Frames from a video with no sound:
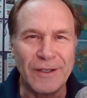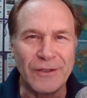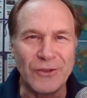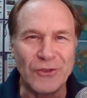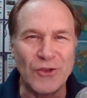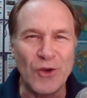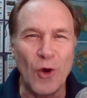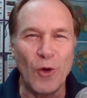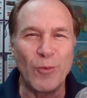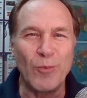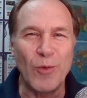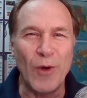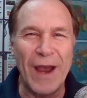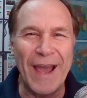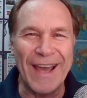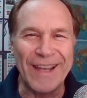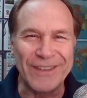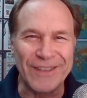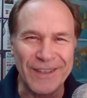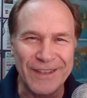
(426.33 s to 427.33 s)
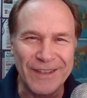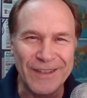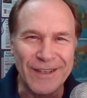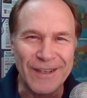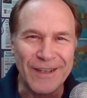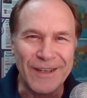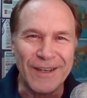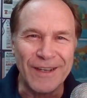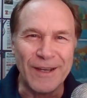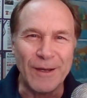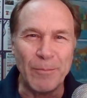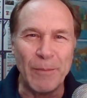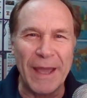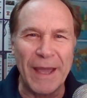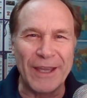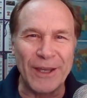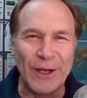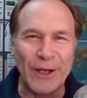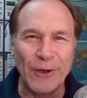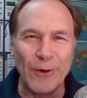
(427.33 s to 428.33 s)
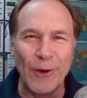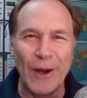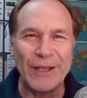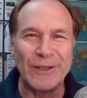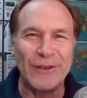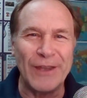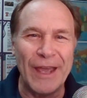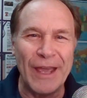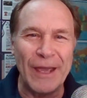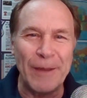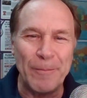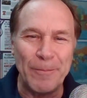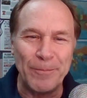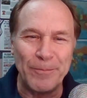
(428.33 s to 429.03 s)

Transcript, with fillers: Joe Pratt. Make it a great day.